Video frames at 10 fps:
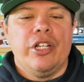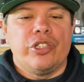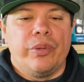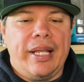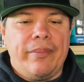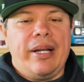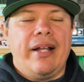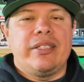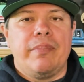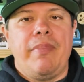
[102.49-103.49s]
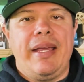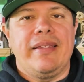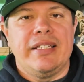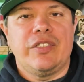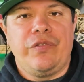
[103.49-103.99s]
So when they went out to
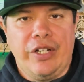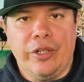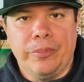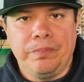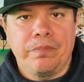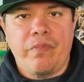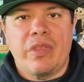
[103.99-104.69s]
make this film,